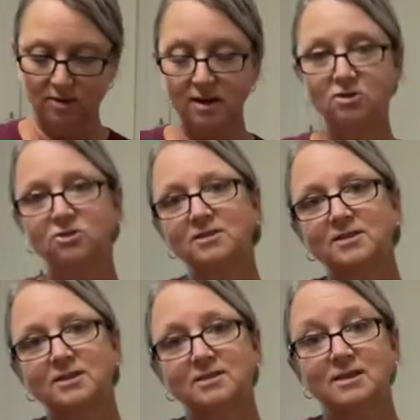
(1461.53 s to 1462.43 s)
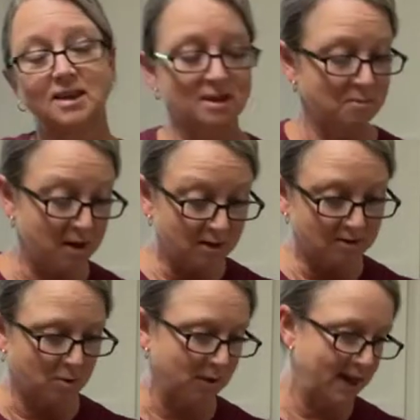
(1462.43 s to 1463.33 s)
They usually send us an email,
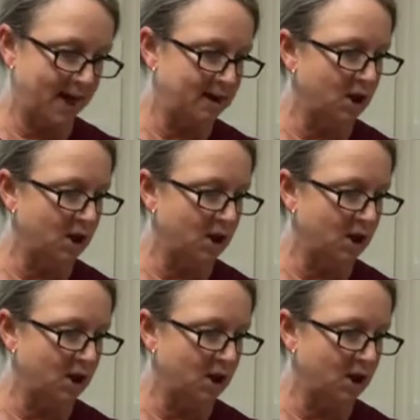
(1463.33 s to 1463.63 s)
so we kind of